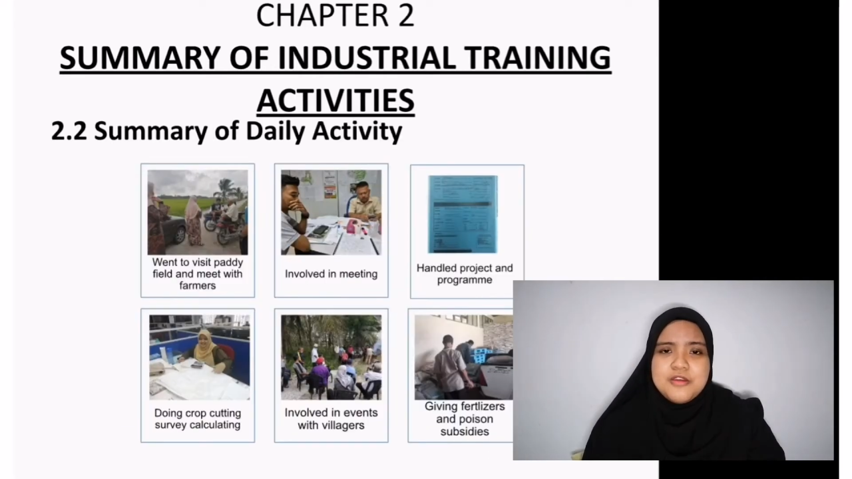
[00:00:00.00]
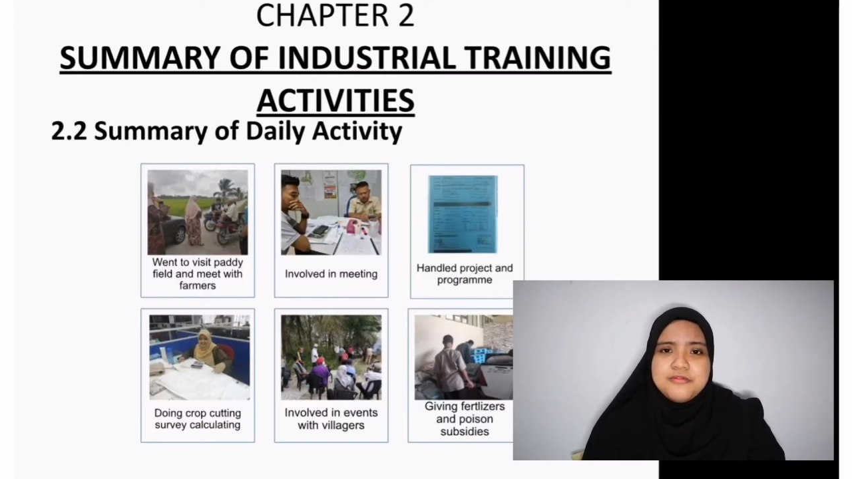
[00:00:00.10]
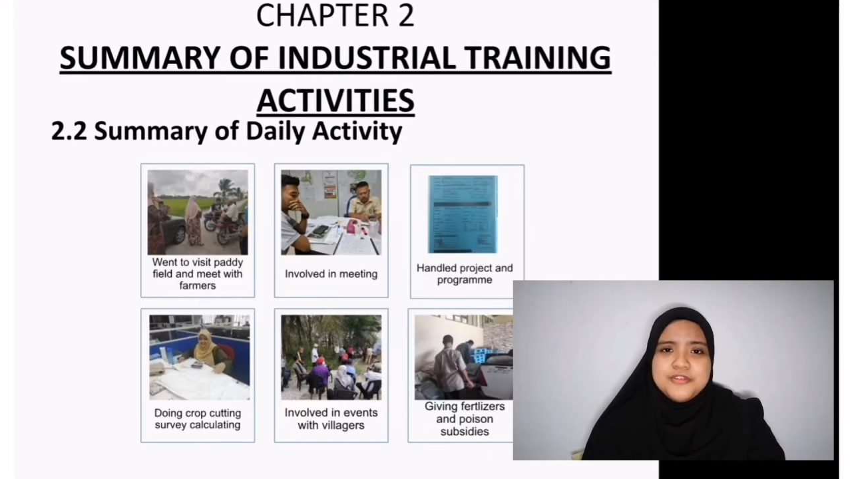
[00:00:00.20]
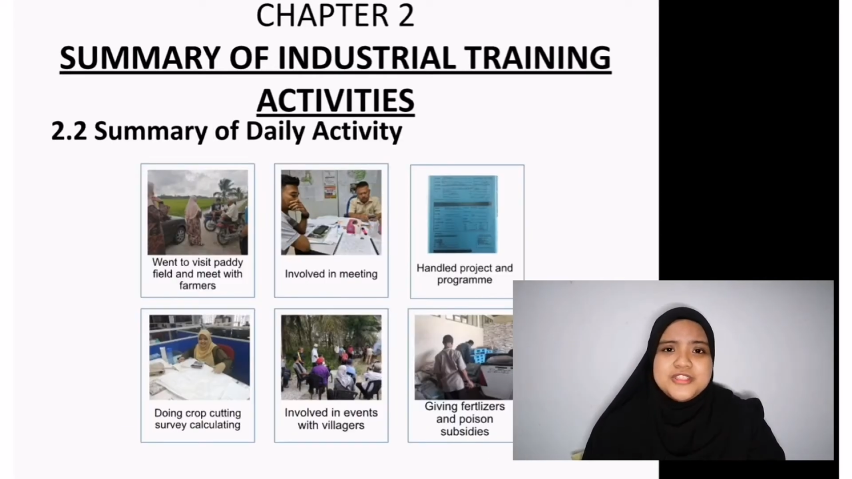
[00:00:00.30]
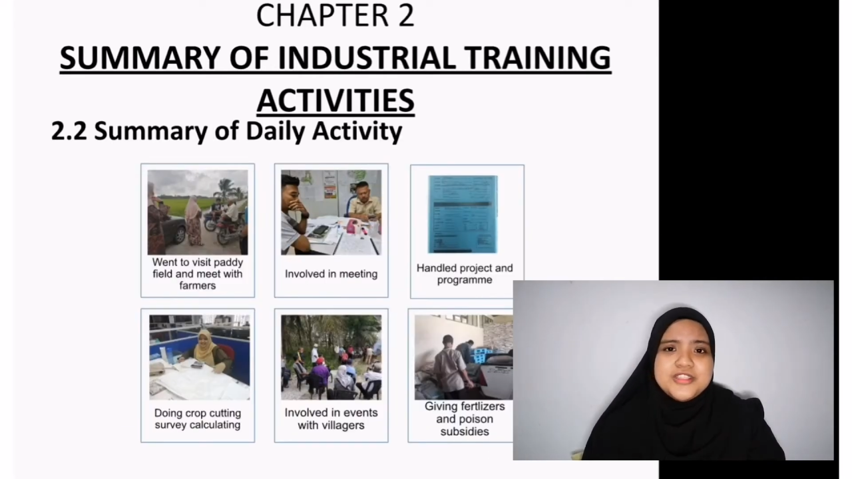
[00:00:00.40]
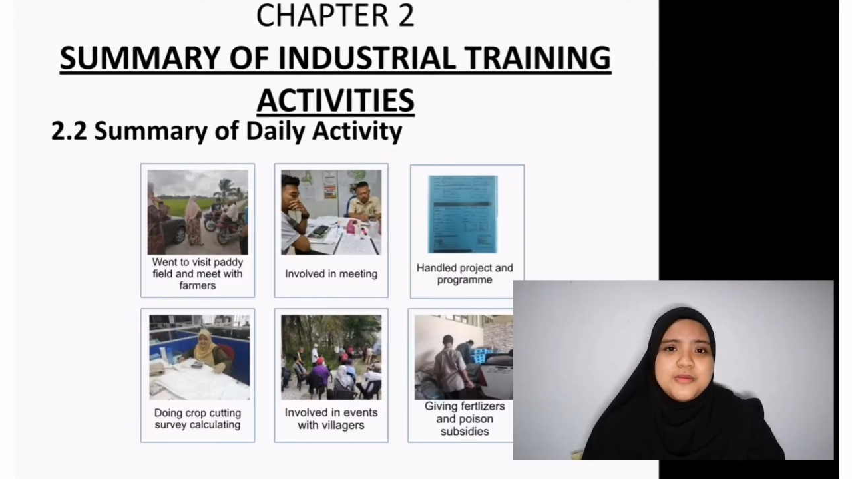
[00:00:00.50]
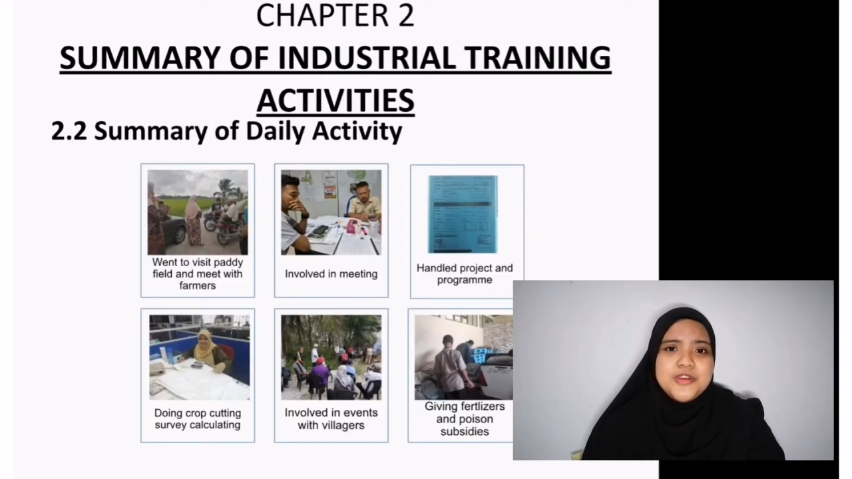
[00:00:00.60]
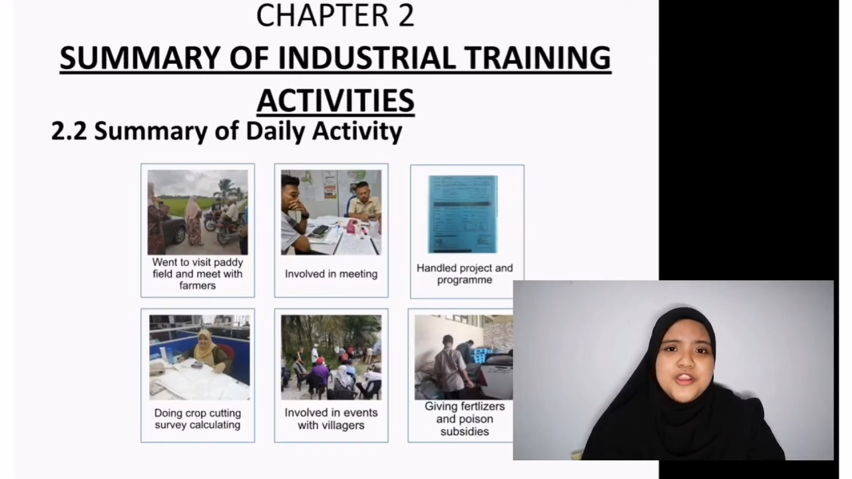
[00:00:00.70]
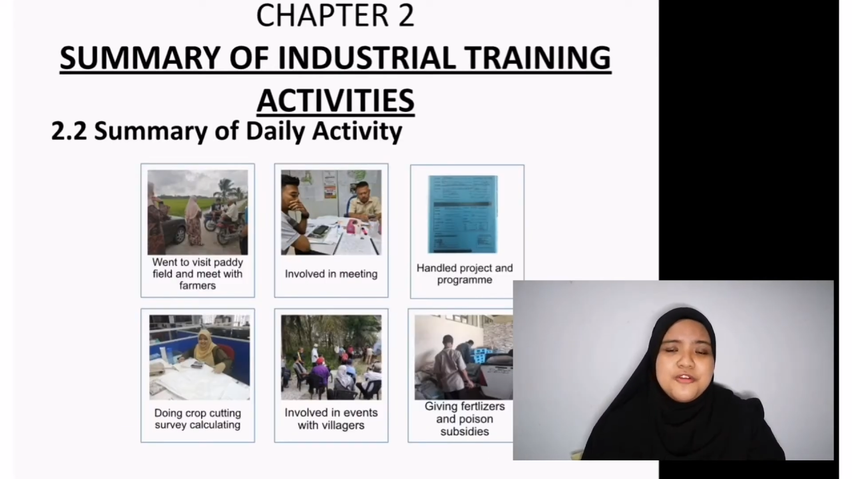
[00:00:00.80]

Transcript: For the summary